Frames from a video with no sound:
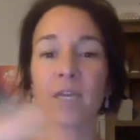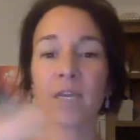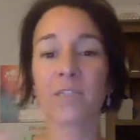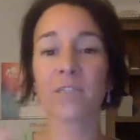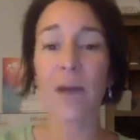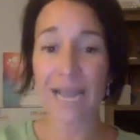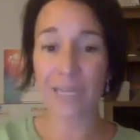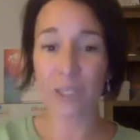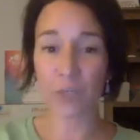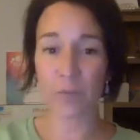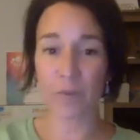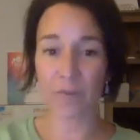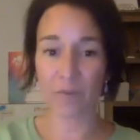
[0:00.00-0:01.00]
So I had
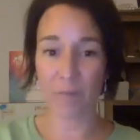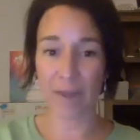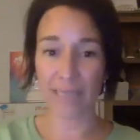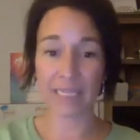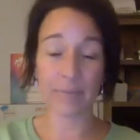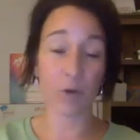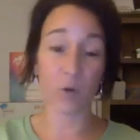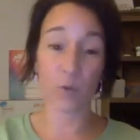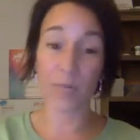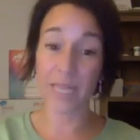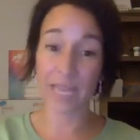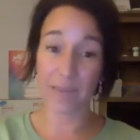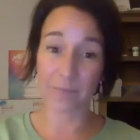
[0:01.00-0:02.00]
2 people from my team who were
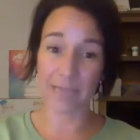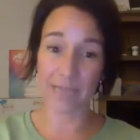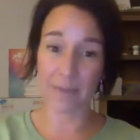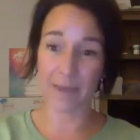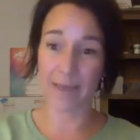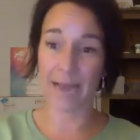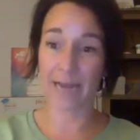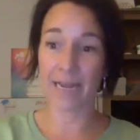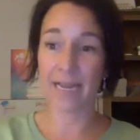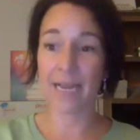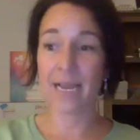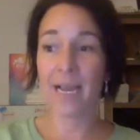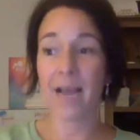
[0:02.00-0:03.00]
really upset by that.
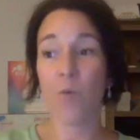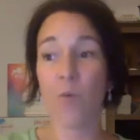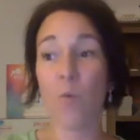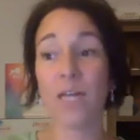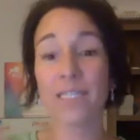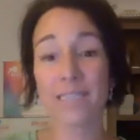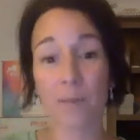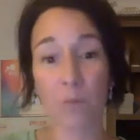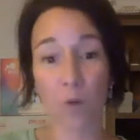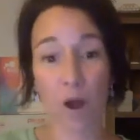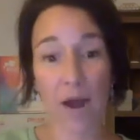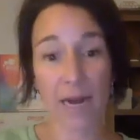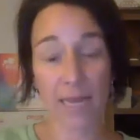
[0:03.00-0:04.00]
Once I
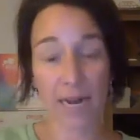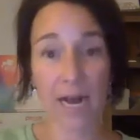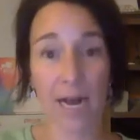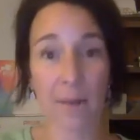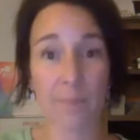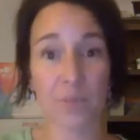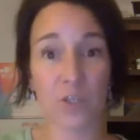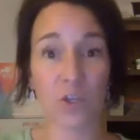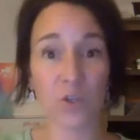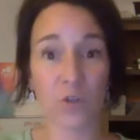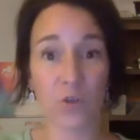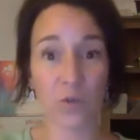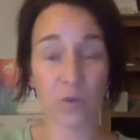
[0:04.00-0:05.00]
brought it up
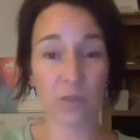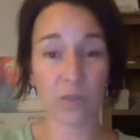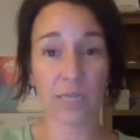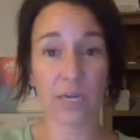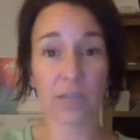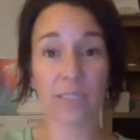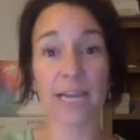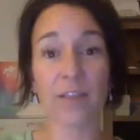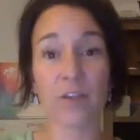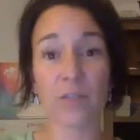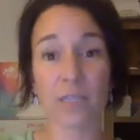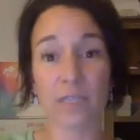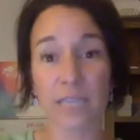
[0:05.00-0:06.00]
to Sarah
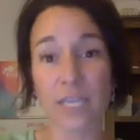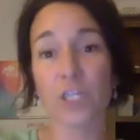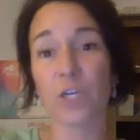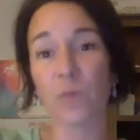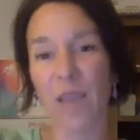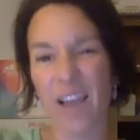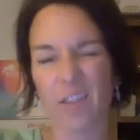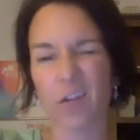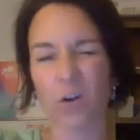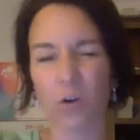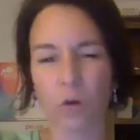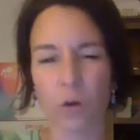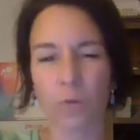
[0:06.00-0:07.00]
Taylor's attention, we have a
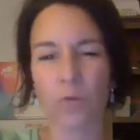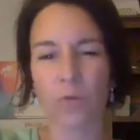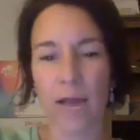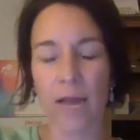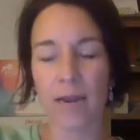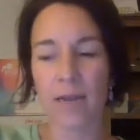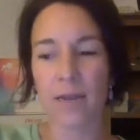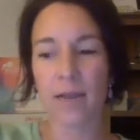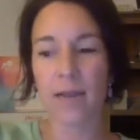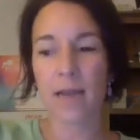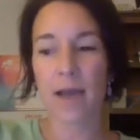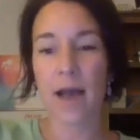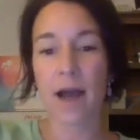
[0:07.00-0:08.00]
little group thread.
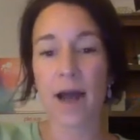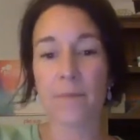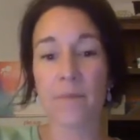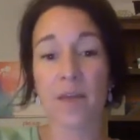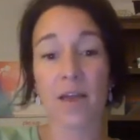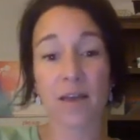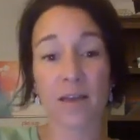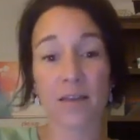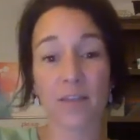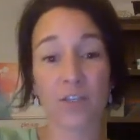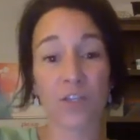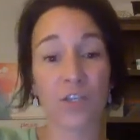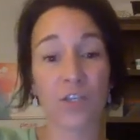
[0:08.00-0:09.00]

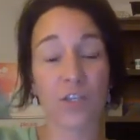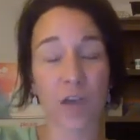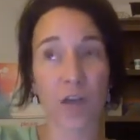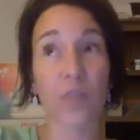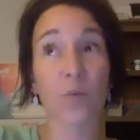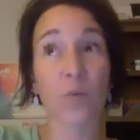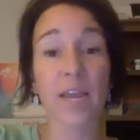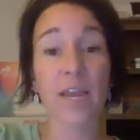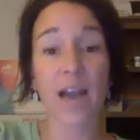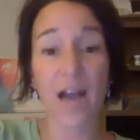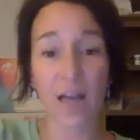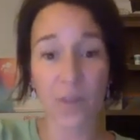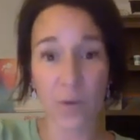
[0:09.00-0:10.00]
3
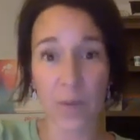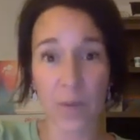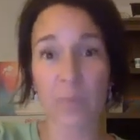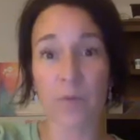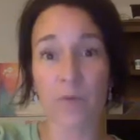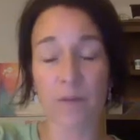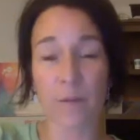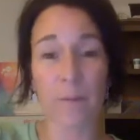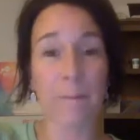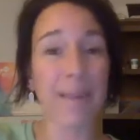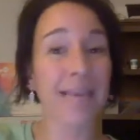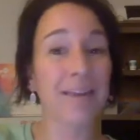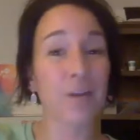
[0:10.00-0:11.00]
other people from
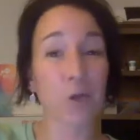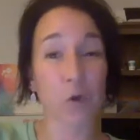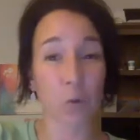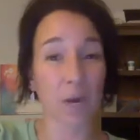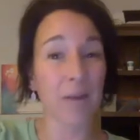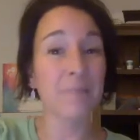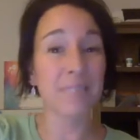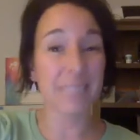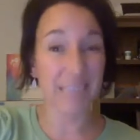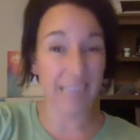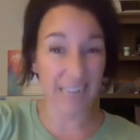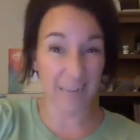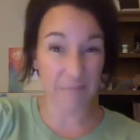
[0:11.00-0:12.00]
Amanda Grubb's
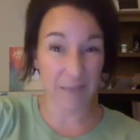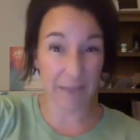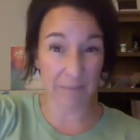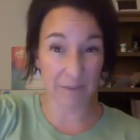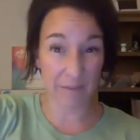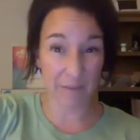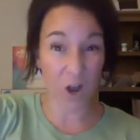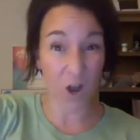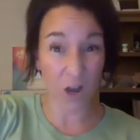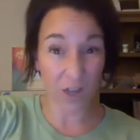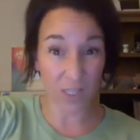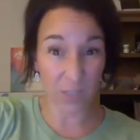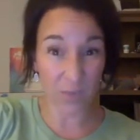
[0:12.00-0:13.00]
team happened to be
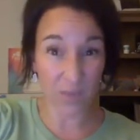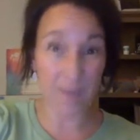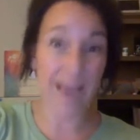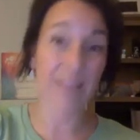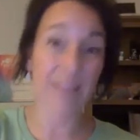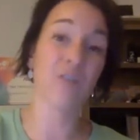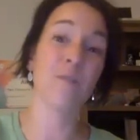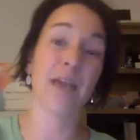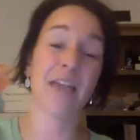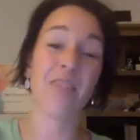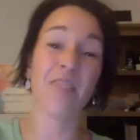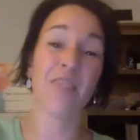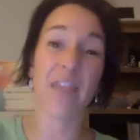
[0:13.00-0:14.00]
also in the bathroom,
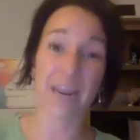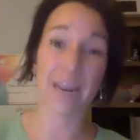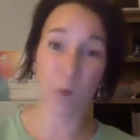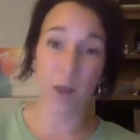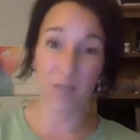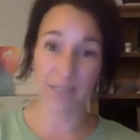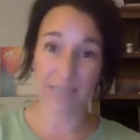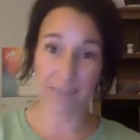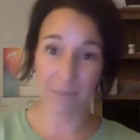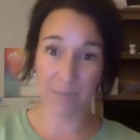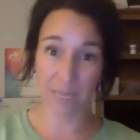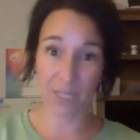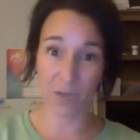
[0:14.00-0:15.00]
and they brought the same
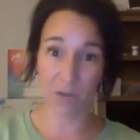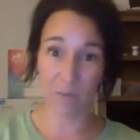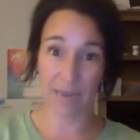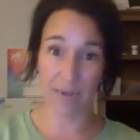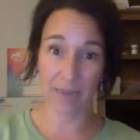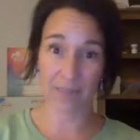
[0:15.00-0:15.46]
thing to Amanda.